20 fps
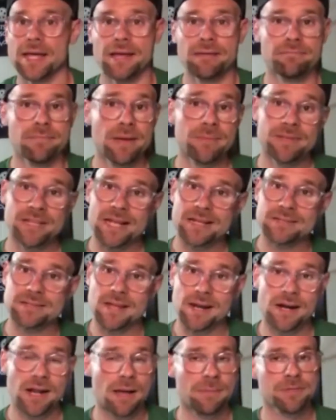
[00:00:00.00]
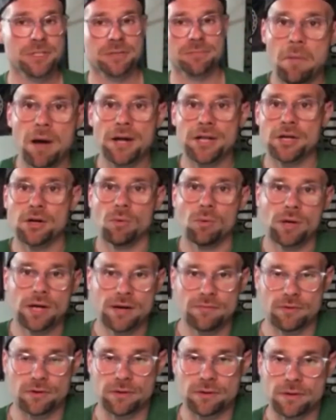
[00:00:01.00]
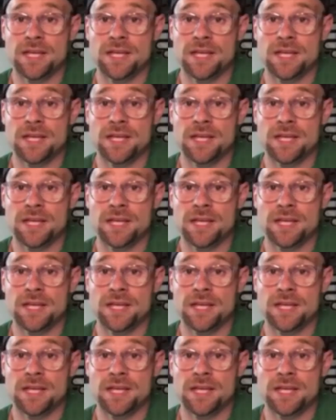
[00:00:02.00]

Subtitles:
maybe that's not an option, money or whatever.